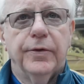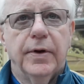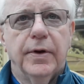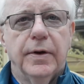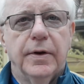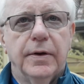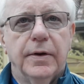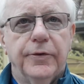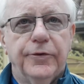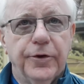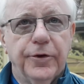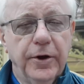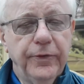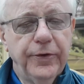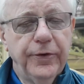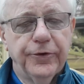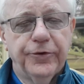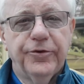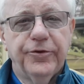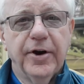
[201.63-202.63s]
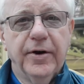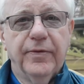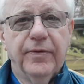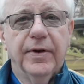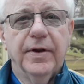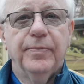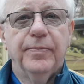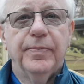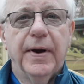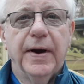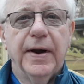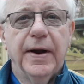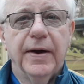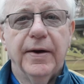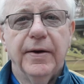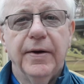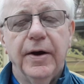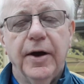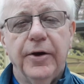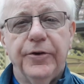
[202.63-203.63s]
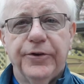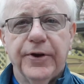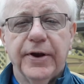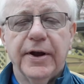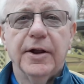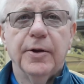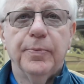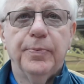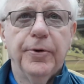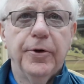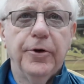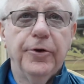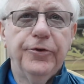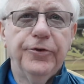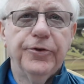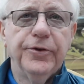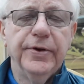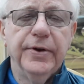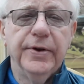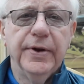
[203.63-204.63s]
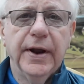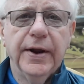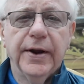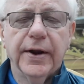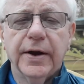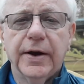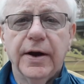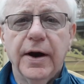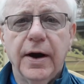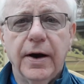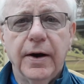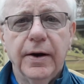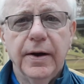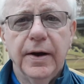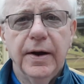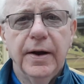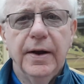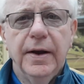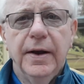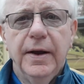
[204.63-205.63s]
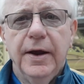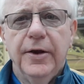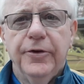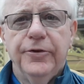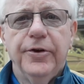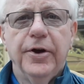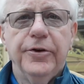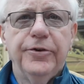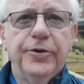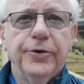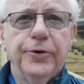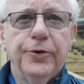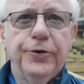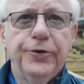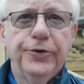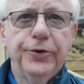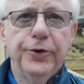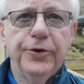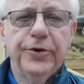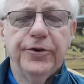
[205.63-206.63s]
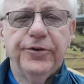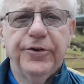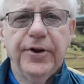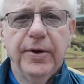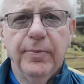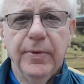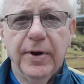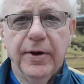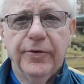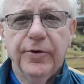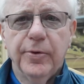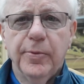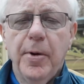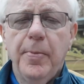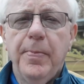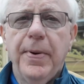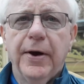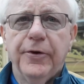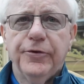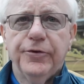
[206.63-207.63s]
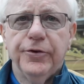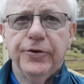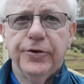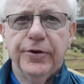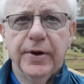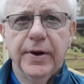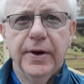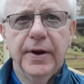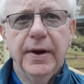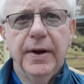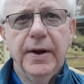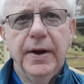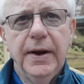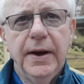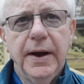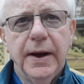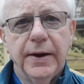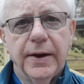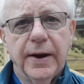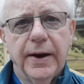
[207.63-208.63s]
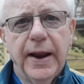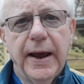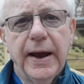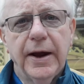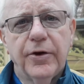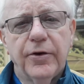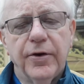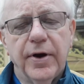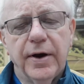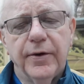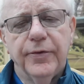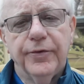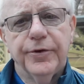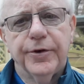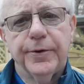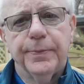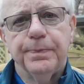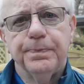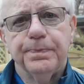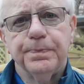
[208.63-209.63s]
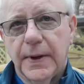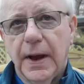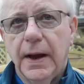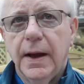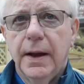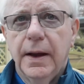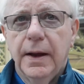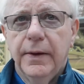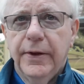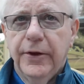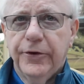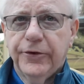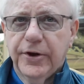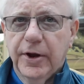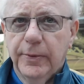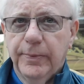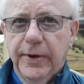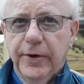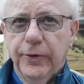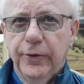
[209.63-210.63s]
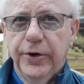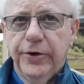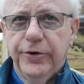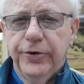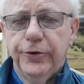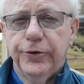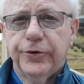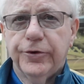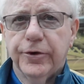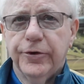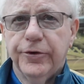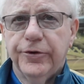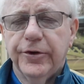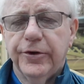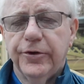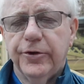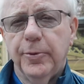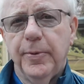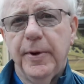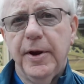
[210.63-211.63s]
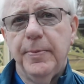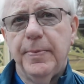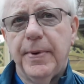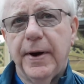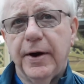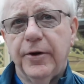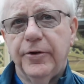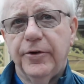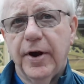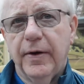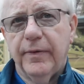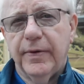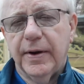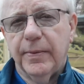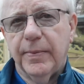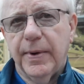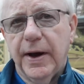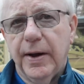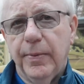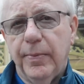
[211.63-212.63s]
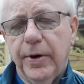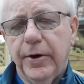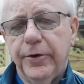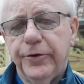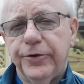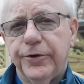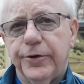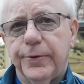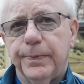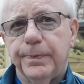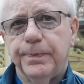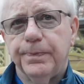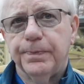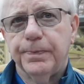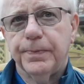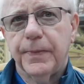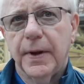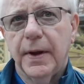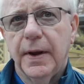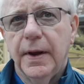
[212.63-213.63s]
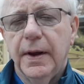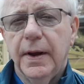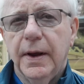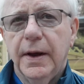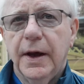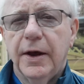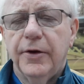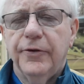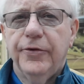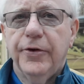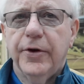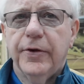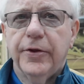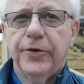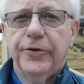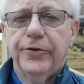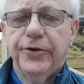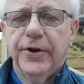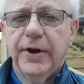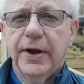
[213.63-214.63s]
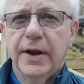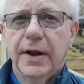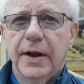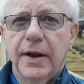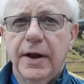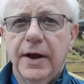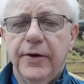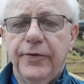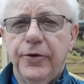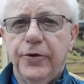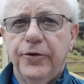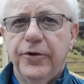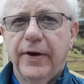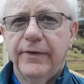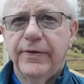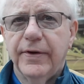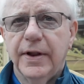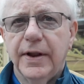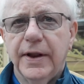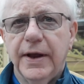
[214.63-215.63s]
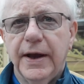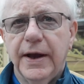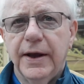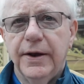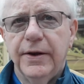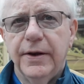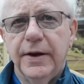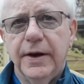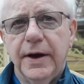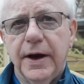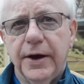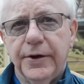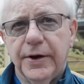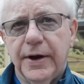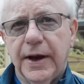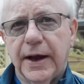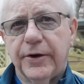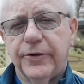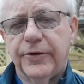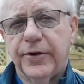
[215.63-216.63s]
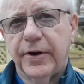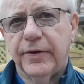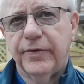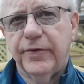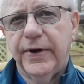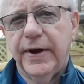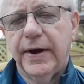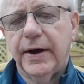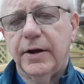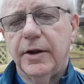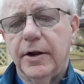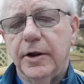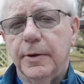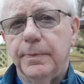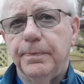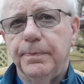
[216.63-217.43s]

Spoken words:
Surface travel by a single person in a car is not so dissimilar from a passenger in an aircraft. This can be reduced considerably by travelling by bus, and further still if you travel in an electric vehicle.